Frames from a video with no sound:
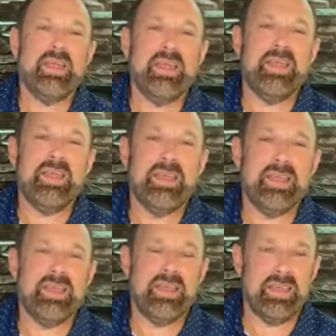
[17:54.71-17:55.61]

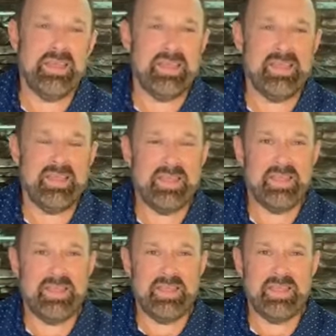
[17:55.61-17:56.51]

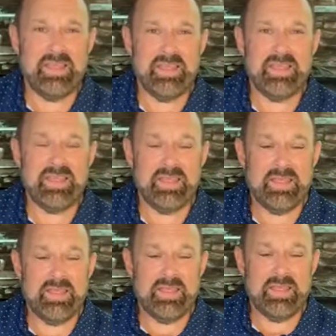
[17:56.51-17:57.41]

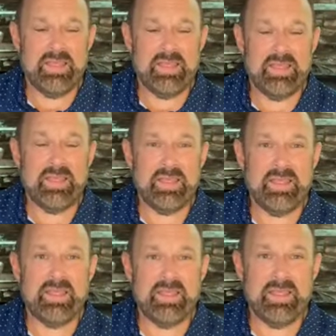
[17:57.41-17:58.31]

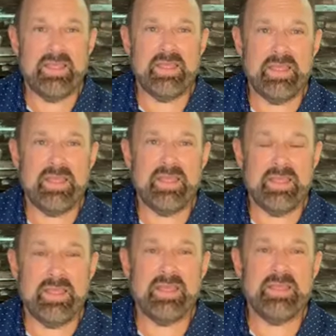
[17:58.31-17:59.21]
The person shown says nothing.